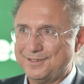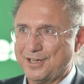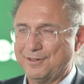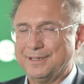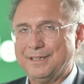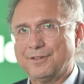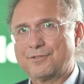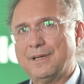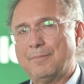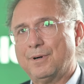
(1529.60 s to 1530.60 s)
general
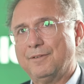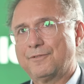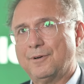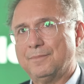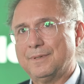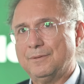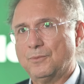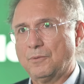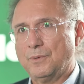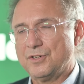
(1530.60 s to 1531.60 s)
industry, apart from
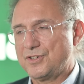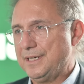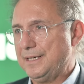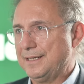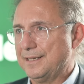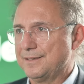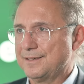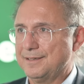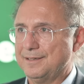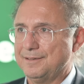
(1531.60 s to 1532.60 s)
what we're seeing
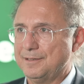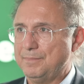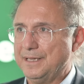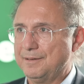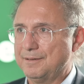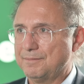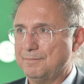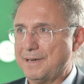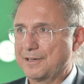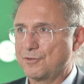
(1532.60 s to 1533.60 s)
as the big
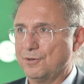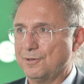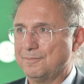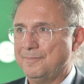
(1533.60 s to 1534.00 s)
macro